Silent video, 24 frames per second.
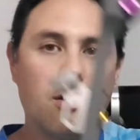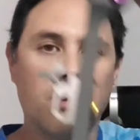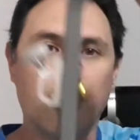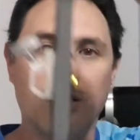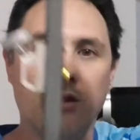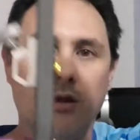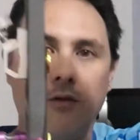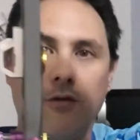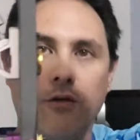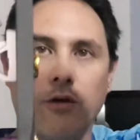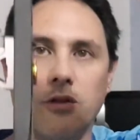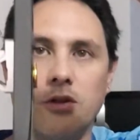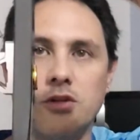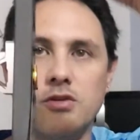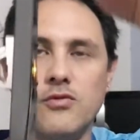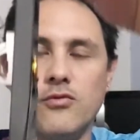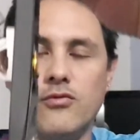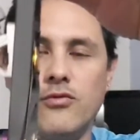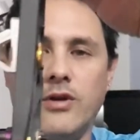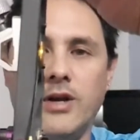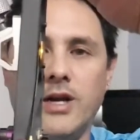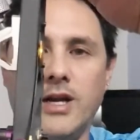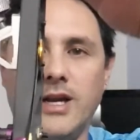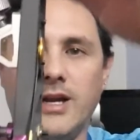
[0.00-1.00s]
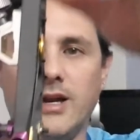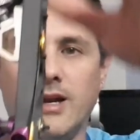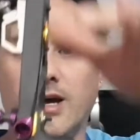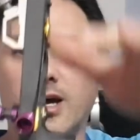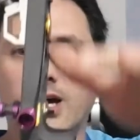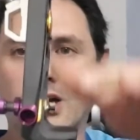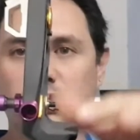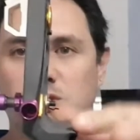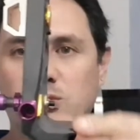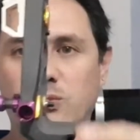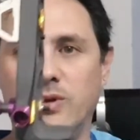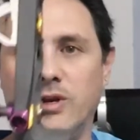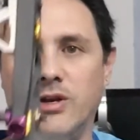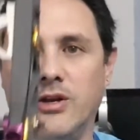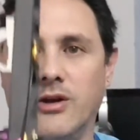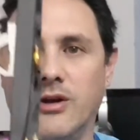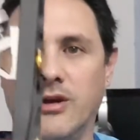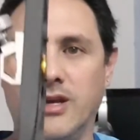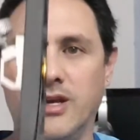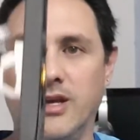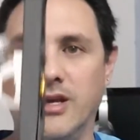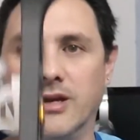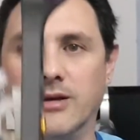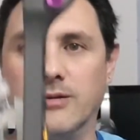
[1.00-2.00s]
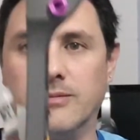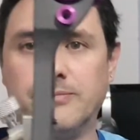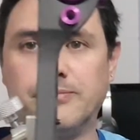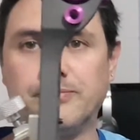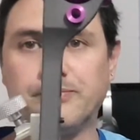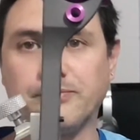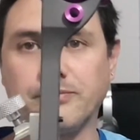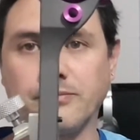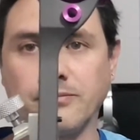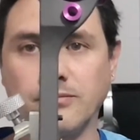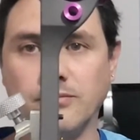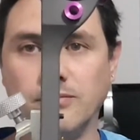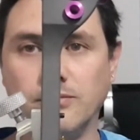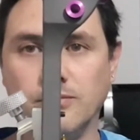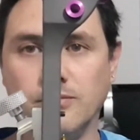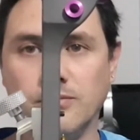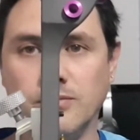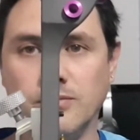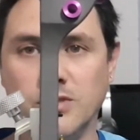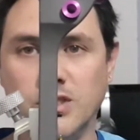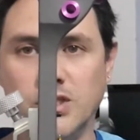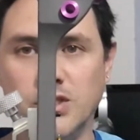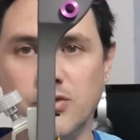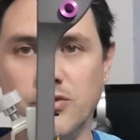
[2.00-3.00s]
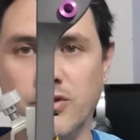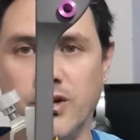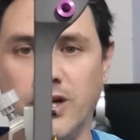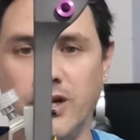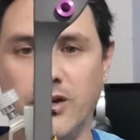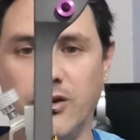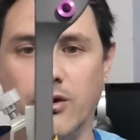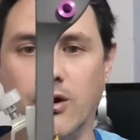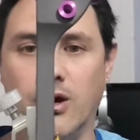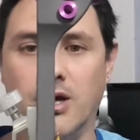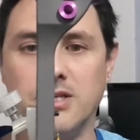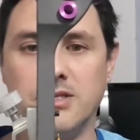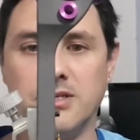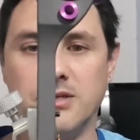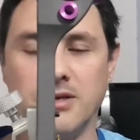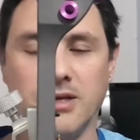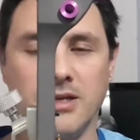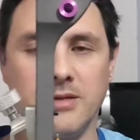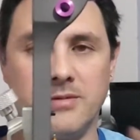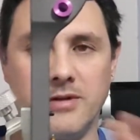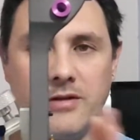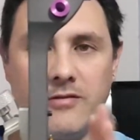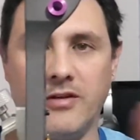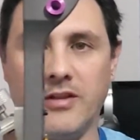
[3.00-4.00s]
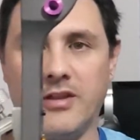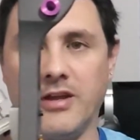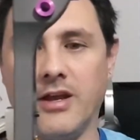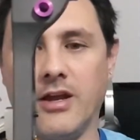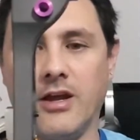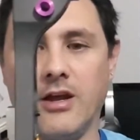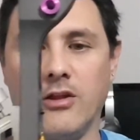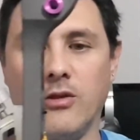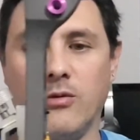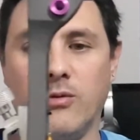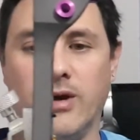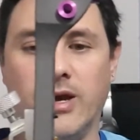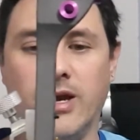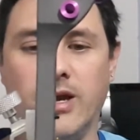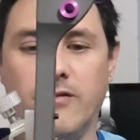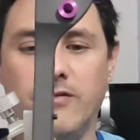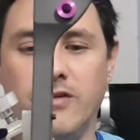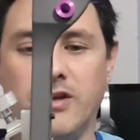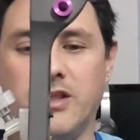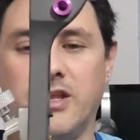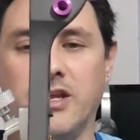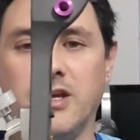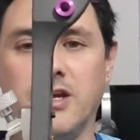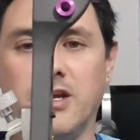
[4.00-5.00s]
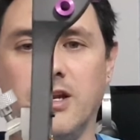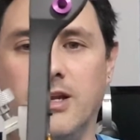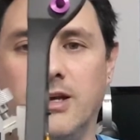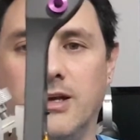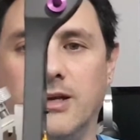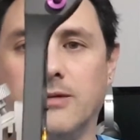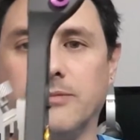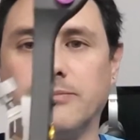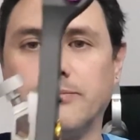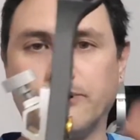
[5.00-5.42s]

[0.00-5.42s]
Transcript: you've got this really large window here, which is really nice. Keeps everything out of the way, everything clear.